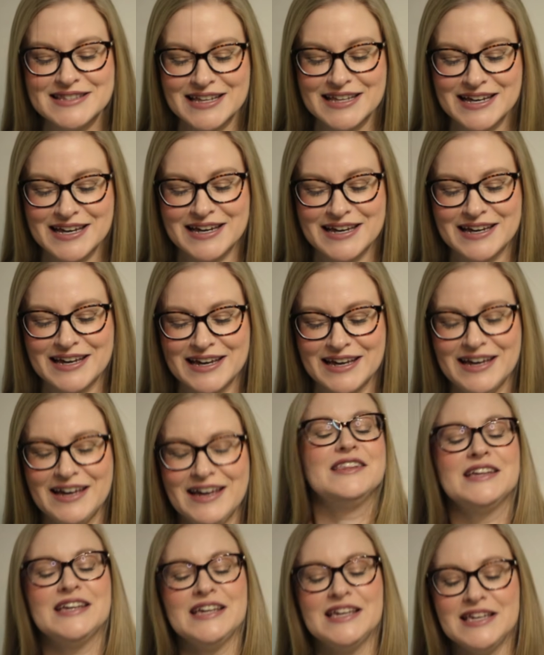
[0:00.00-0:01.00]
like
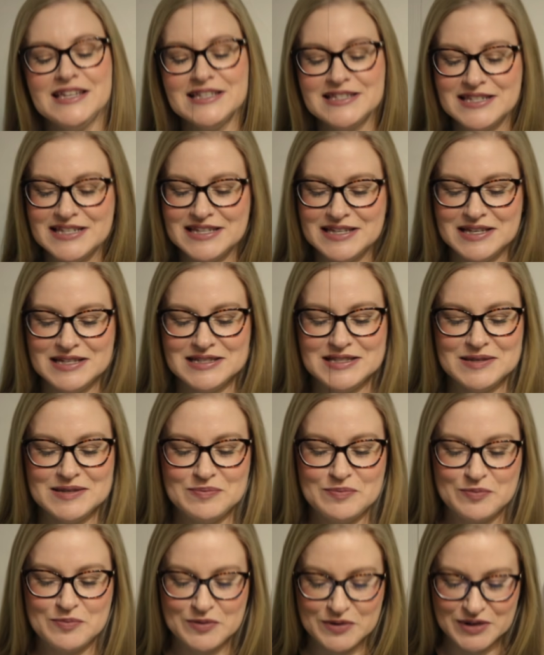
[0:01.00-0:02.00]
the
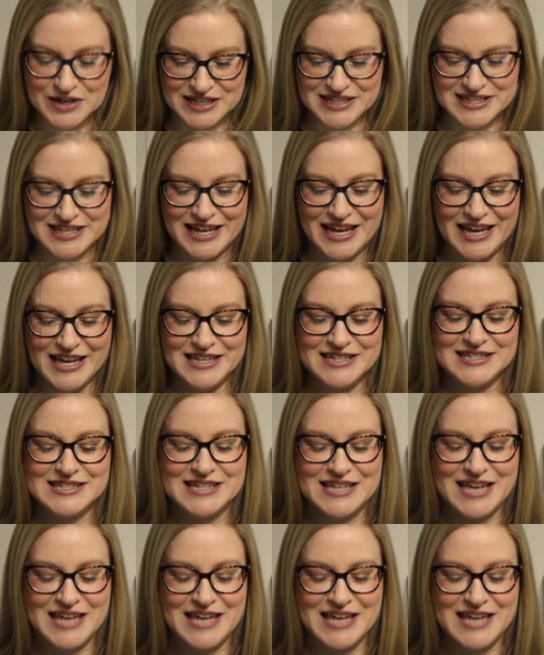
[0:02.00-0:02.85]
easiest, breeziest